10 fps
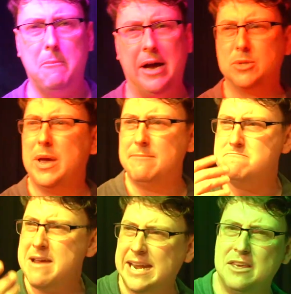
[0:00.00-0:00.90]
mics. We had
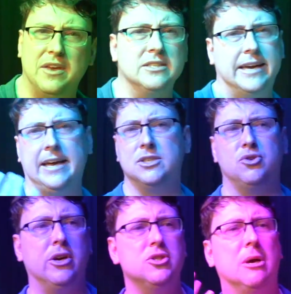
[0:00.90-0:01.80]
many things like our
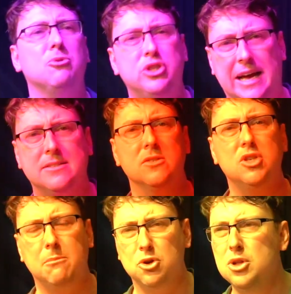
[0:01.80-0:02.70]
string ensemble, jazz
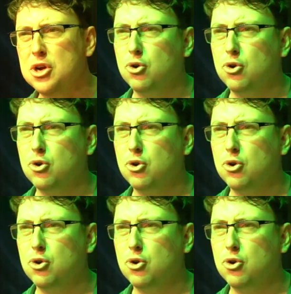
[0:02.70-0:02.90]
ensemble,